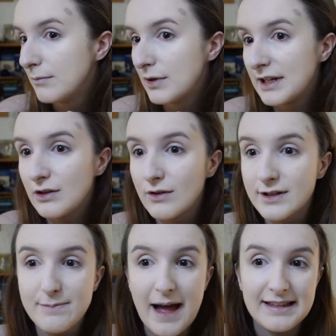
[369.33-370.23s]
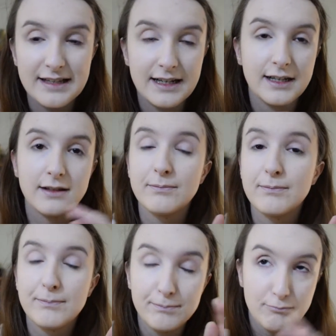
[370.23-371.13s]
But it looks better,
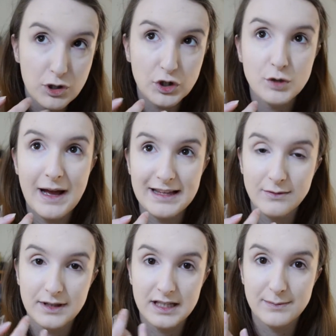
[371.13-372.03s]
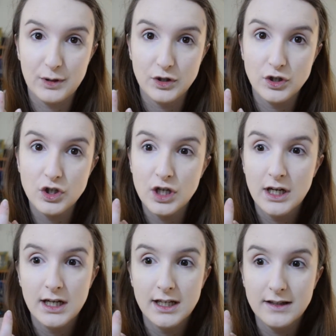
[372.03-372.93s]
much better with a sponge.
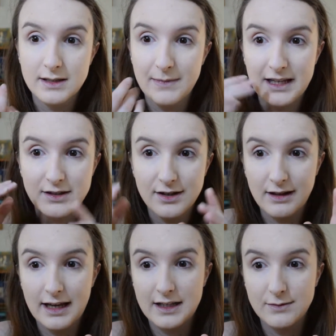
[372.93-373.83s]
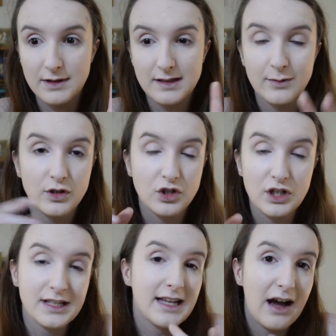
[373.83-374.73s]
To me, 2 layers with a sponge
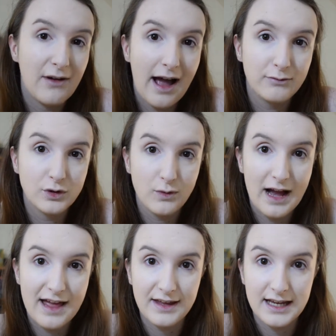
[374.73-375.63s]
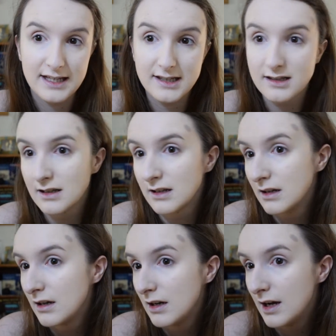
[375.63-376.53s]
is how I would wear this.
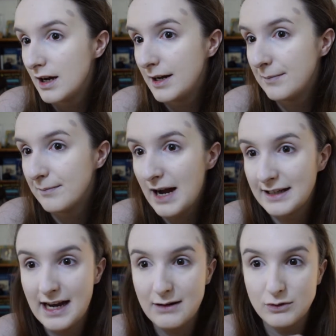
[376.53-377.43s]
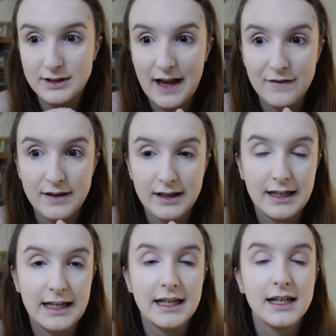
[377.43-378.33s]
And I would
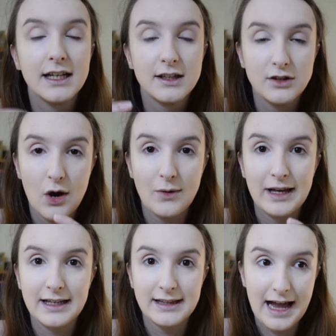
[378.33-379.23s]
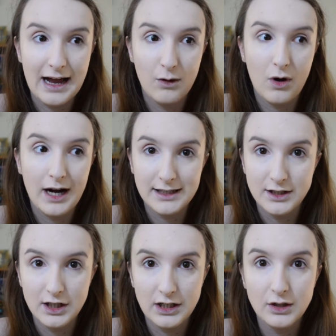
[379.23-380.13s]
definitely, knowing now what I
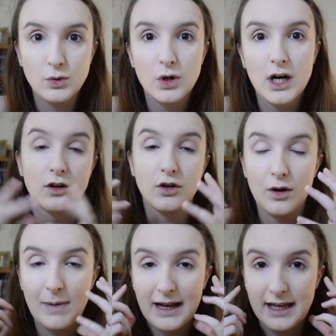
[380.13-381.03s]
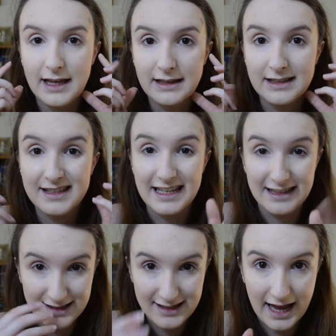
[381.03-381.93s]
do, go back in
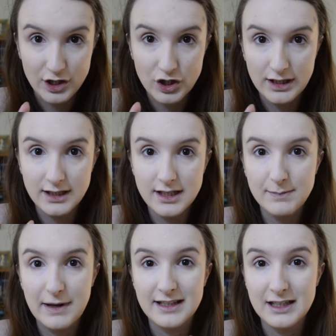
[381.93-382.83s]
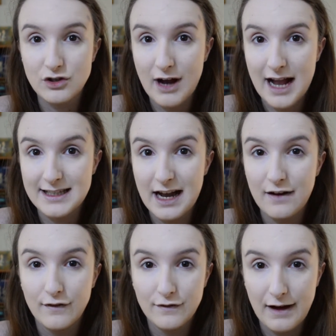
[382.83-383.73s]
sections because it dries
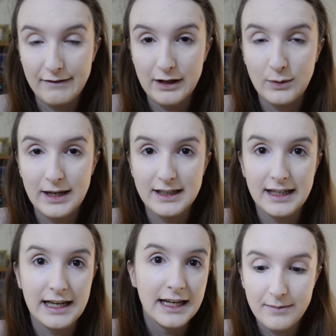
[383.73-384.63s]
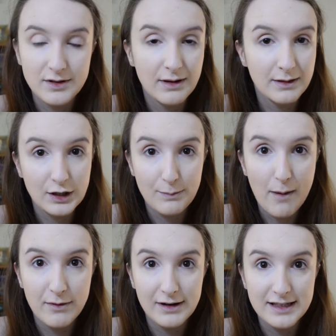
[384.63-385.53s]
out very quickly. So I'm going to
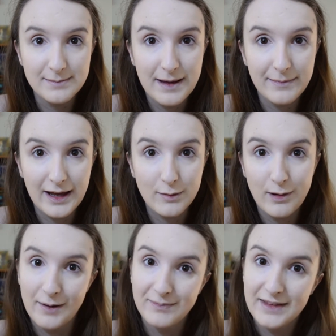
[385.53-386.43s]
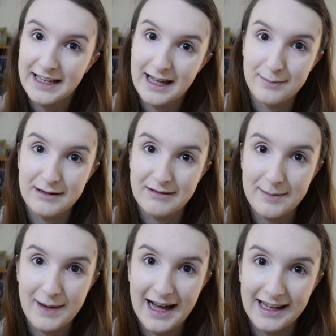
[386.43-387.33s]
pop the rest of my makeup on and I'll be right
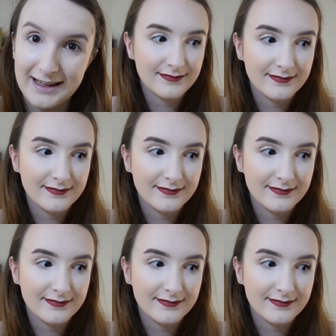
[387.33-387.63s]
back.